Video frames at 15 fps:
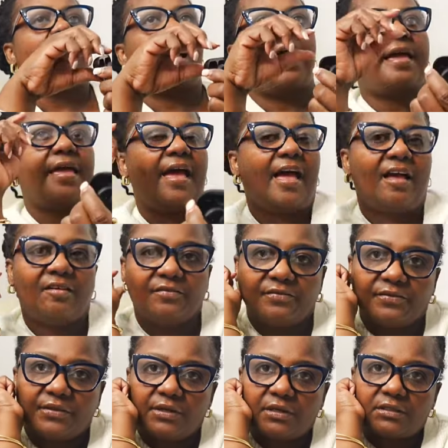I
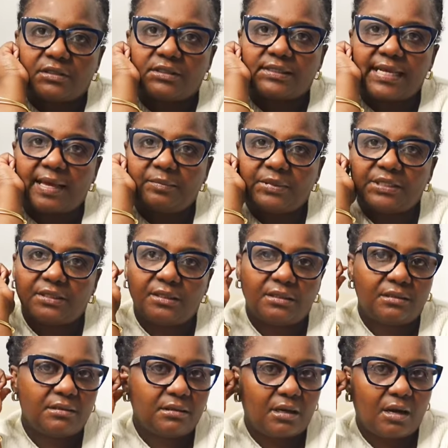have the
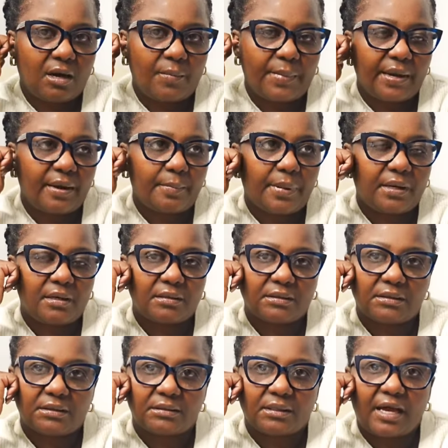Samsung um,
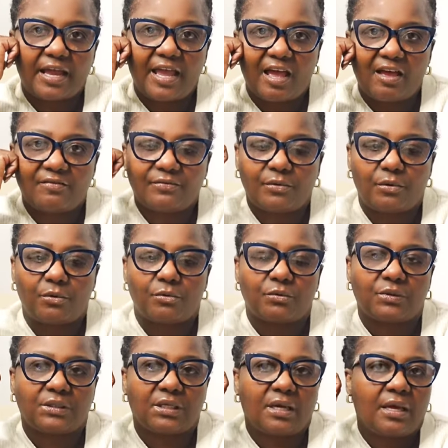airbags. I have
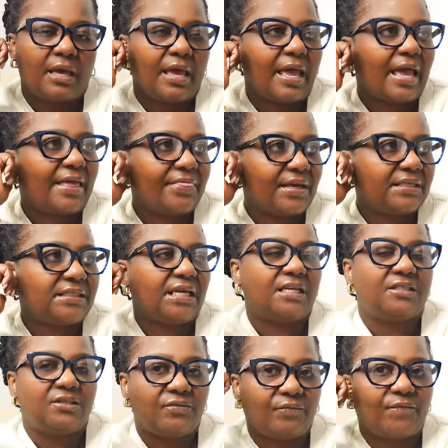those. And they
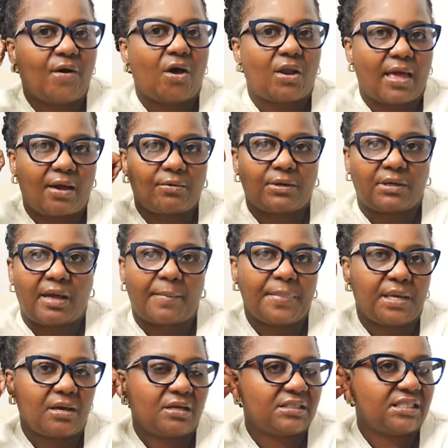tend to fall out a lot
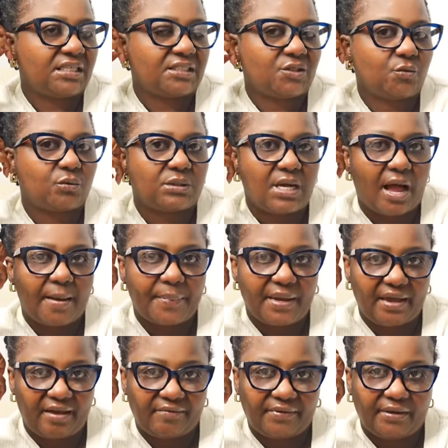because they're so top
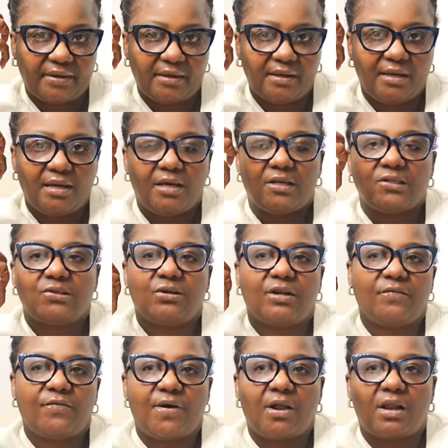heavy. So they
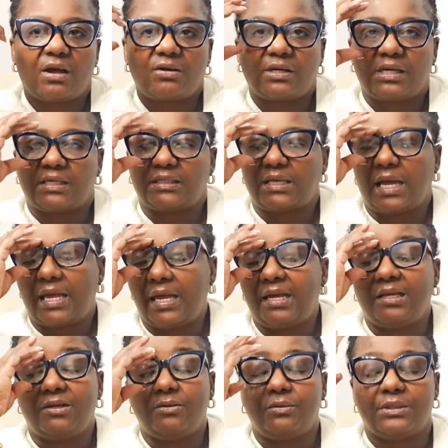fall out a lot. So I
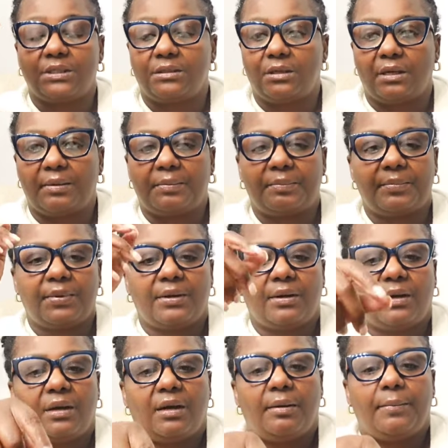hate using them.
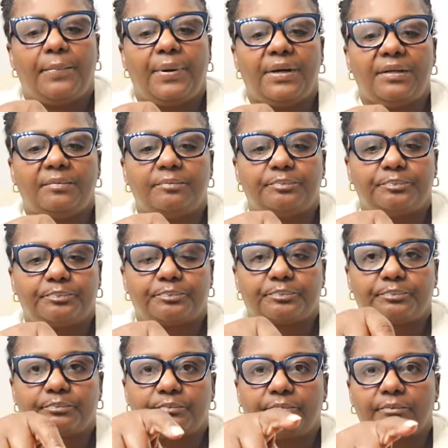But
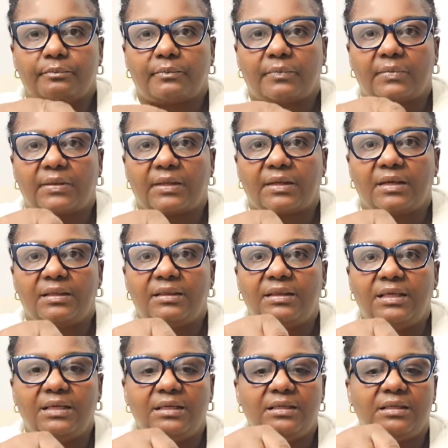
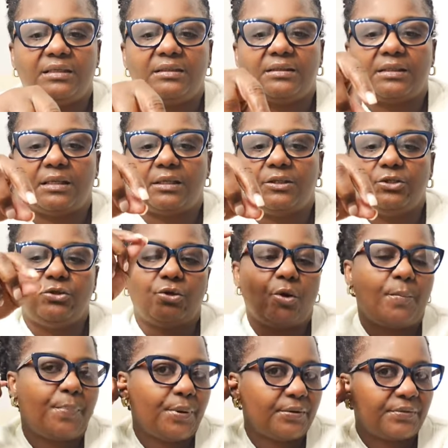these, you
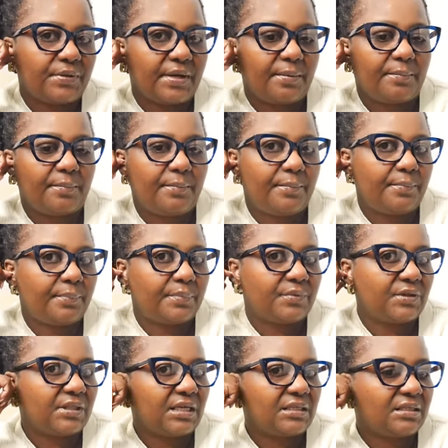don't put them,
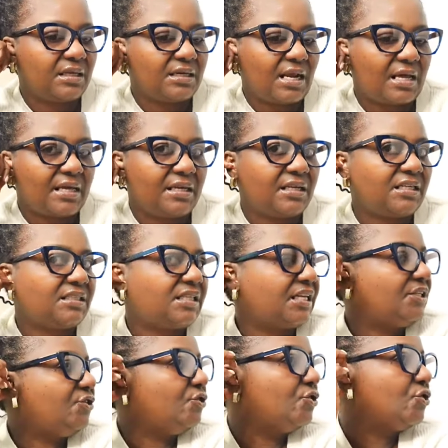they're not in, the, they,
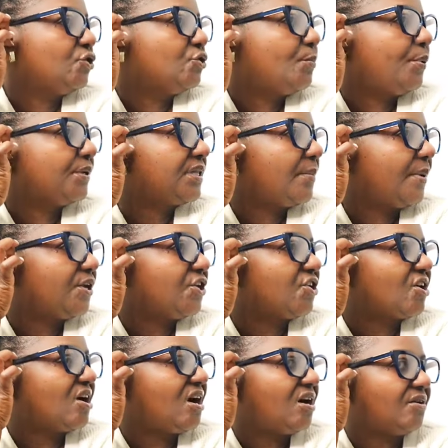you, you put them on your
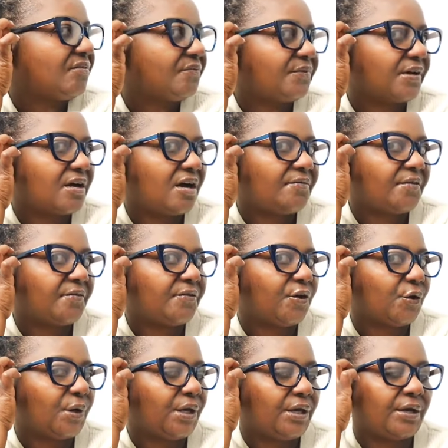cuff, the cuff of your
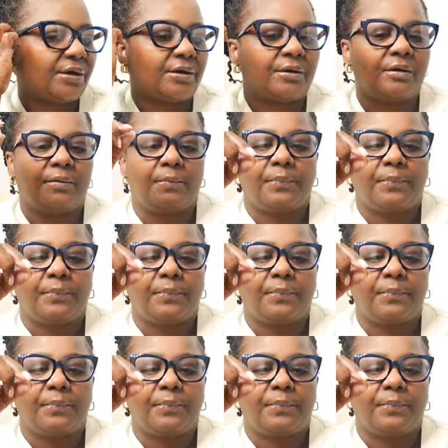ear.